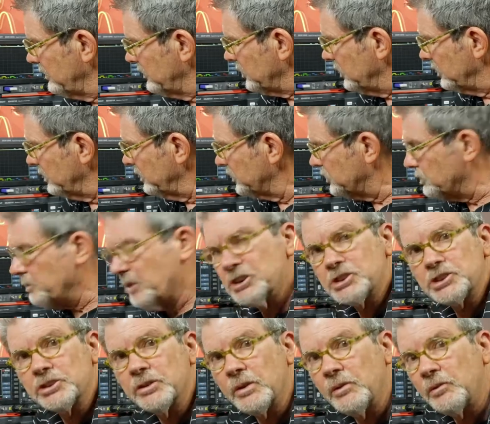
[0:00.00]
So let's
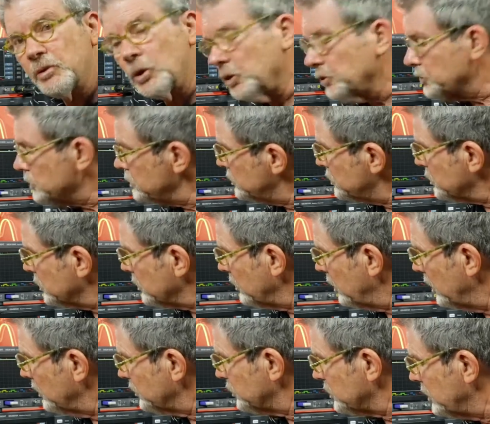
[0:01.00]
measure the voltage
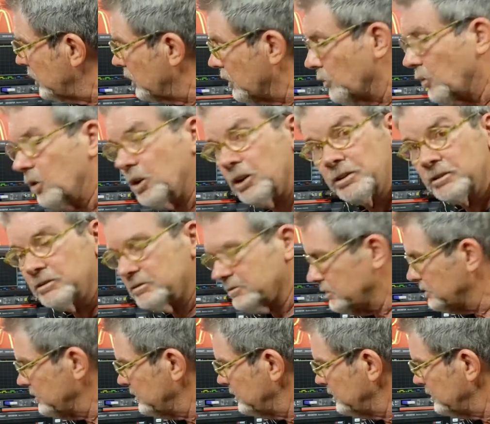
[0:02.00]
across R1.